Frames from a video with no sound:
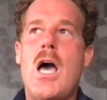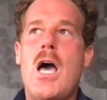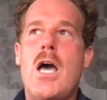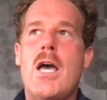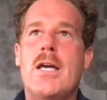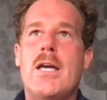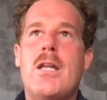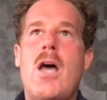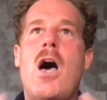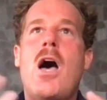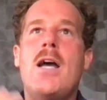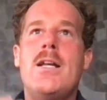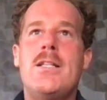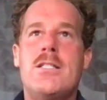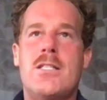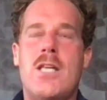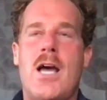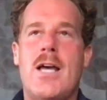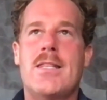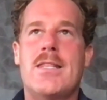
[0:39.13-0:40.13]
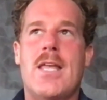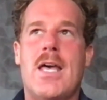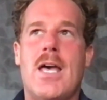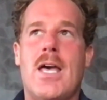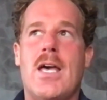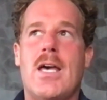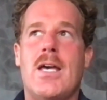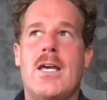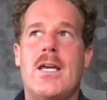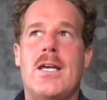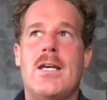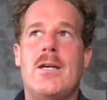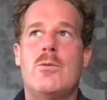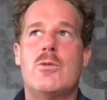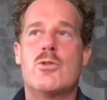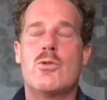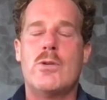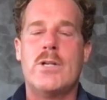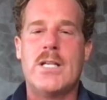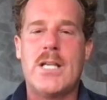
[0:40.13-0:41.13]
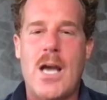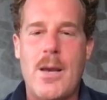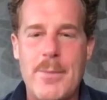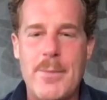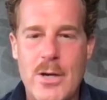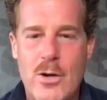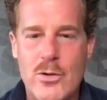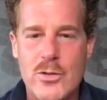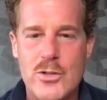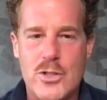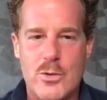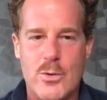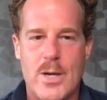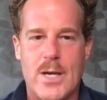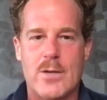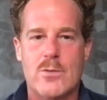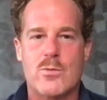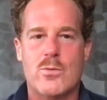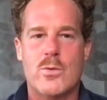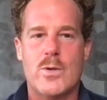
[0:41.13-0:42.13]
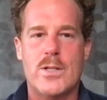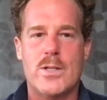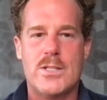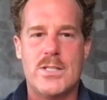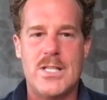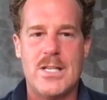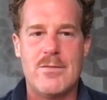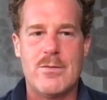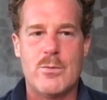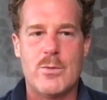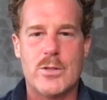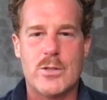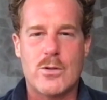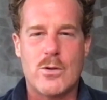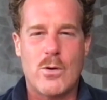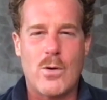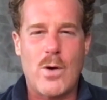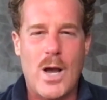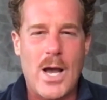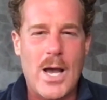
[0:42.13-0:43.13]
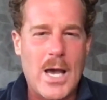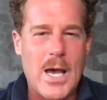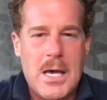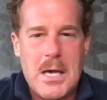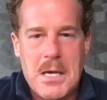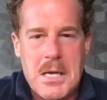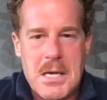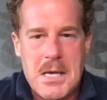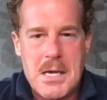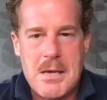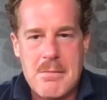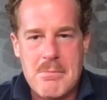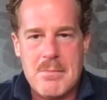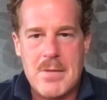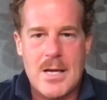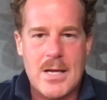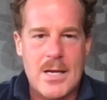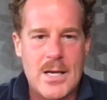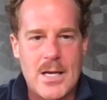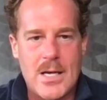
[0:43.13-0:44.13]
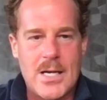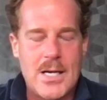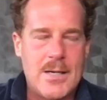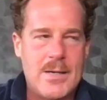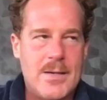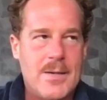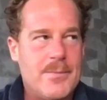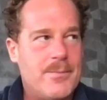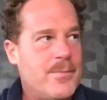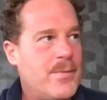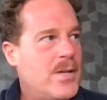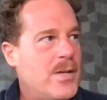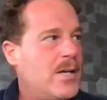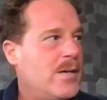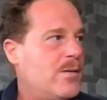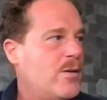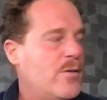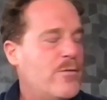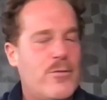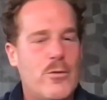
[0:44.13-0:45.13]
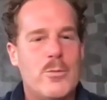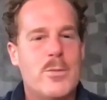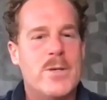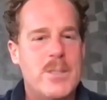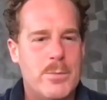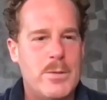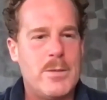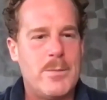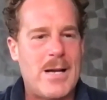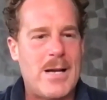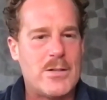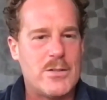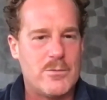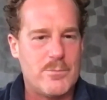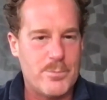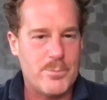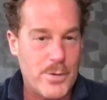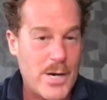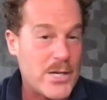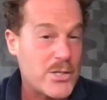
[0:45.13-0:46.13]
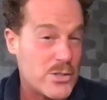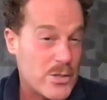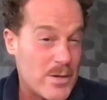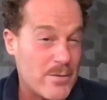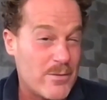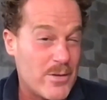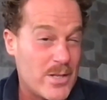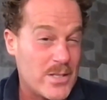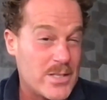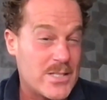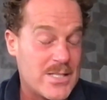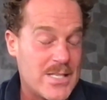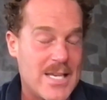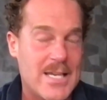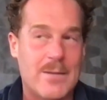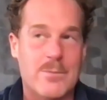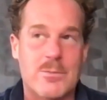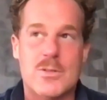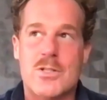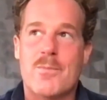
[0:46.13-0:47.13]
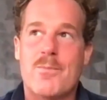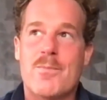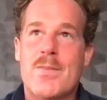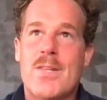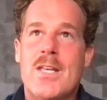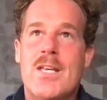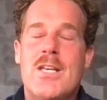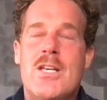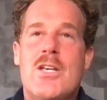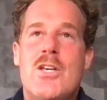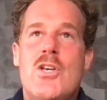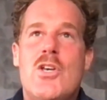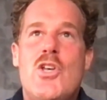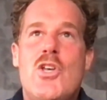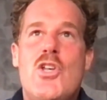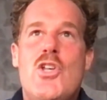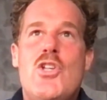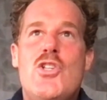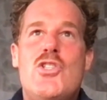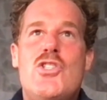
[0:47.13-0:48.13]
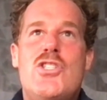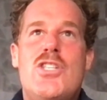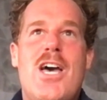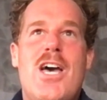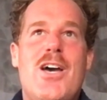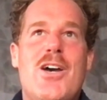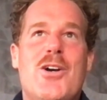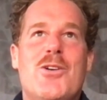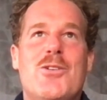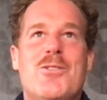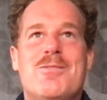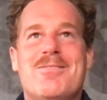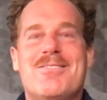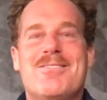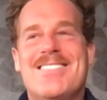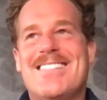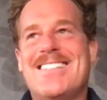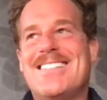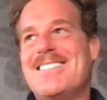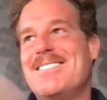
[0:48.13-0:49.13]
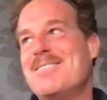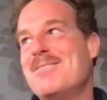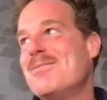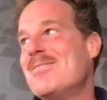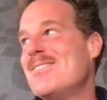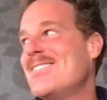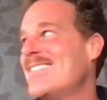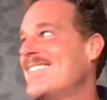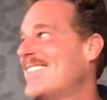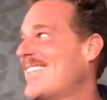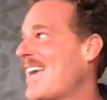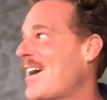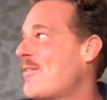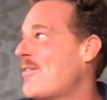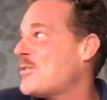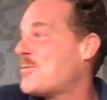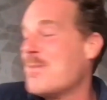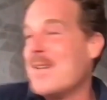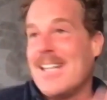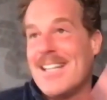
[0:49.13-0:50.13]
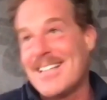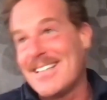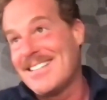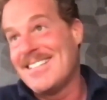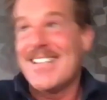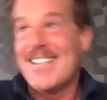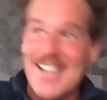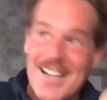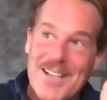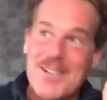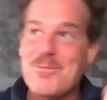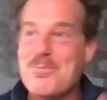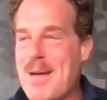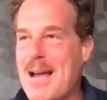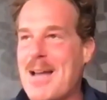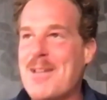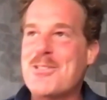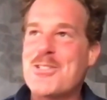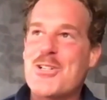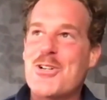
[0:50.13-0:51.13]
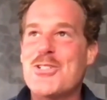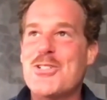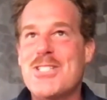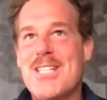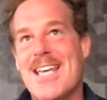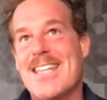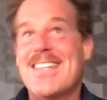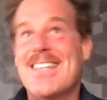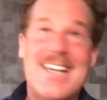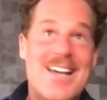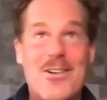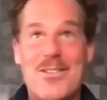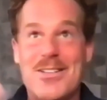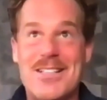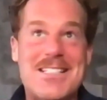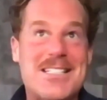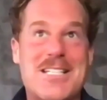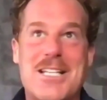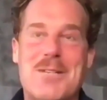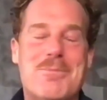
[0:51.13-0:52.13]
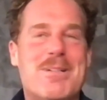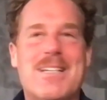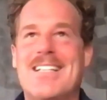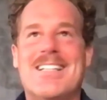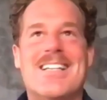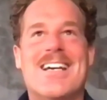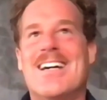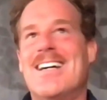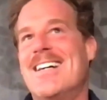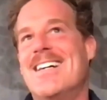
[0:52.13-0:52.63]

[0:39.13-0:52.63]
in hindsight, he was already coming onto it with Stephen with quite a formidable amount of pressure, it seemed. So there was me, bouncing on a set thinking, oh, this is going to be